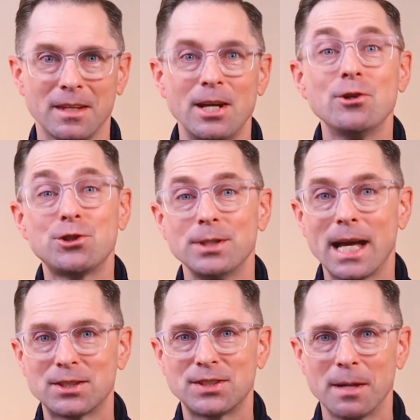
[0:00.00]
Here's your
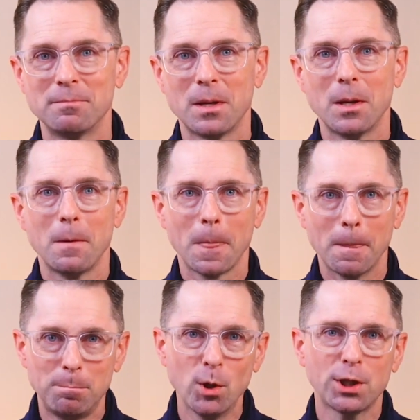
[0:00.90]
next step.
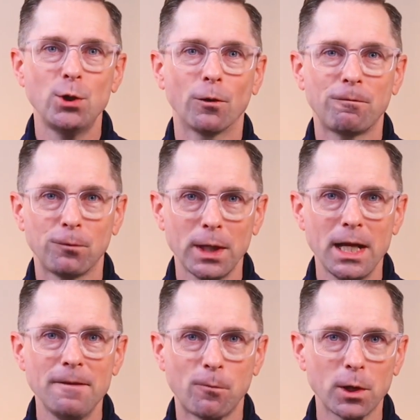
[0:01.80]
Book your
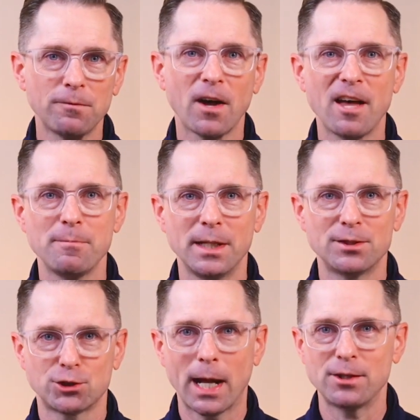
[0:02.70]
free 45-minute
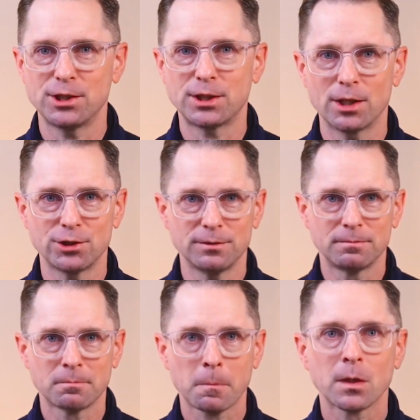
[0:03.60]
strategy session.
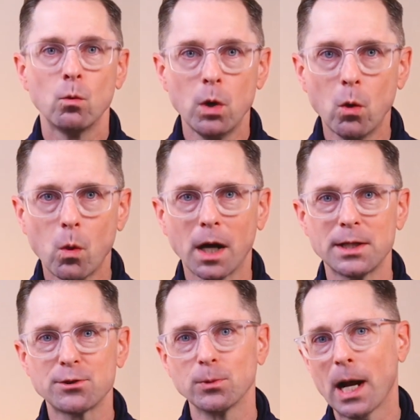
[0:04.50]
We'll walk
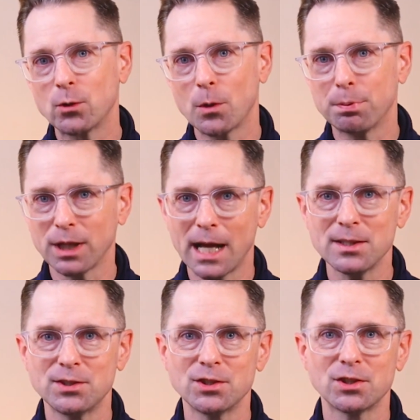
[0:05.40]
you through how to apply
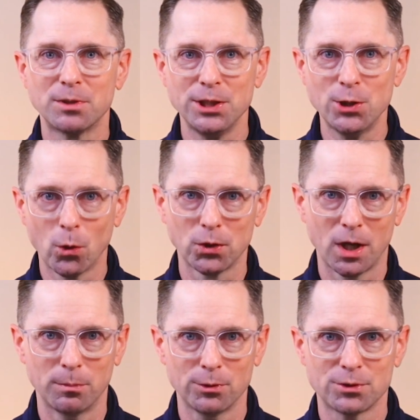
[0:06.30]
the system to your
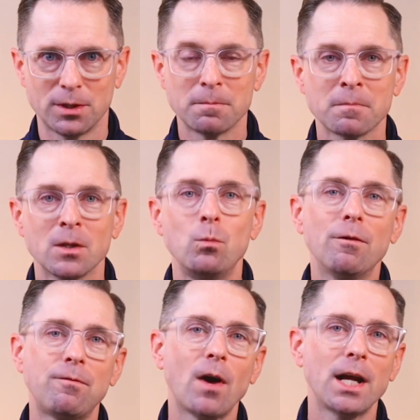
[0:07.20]
numbers.
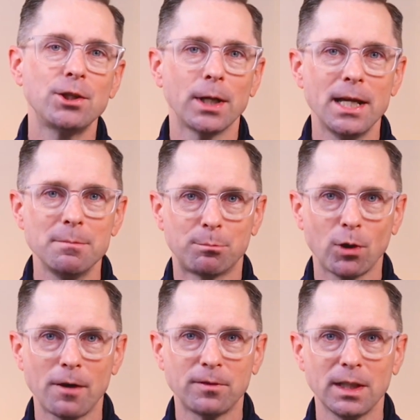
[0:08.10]
We'll find your hidden
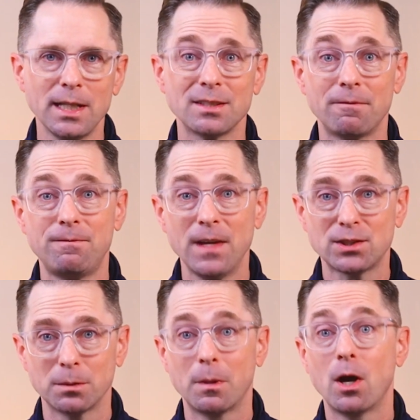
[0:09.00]
profit leaks and
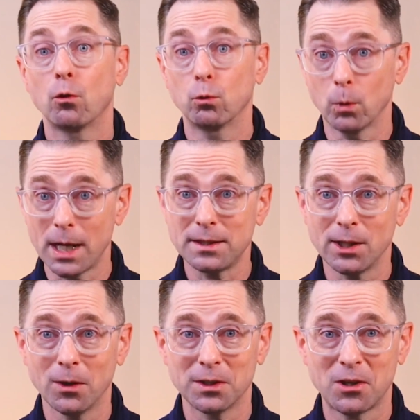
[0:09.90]
fix them right
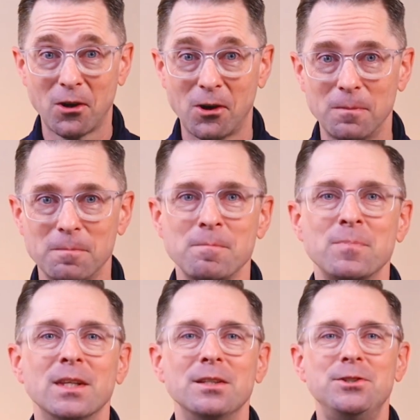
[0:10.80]
there on the call.
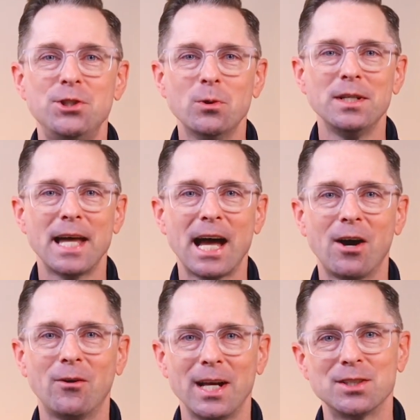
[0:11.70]
Do it
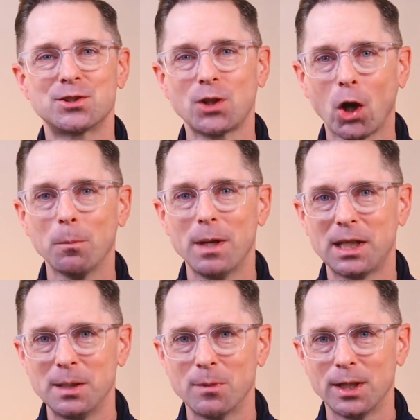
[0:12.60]
now and start
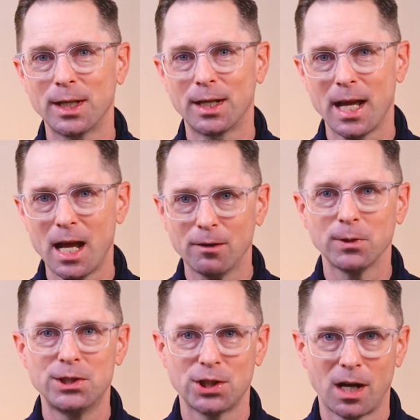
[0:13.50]
making money on
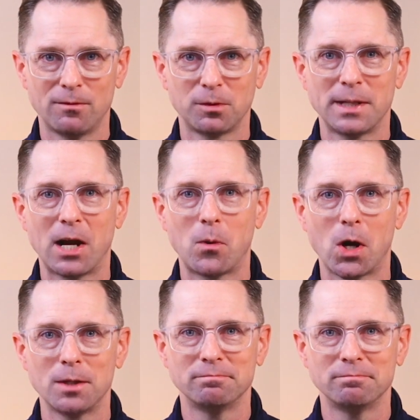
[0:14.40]
every job from now on.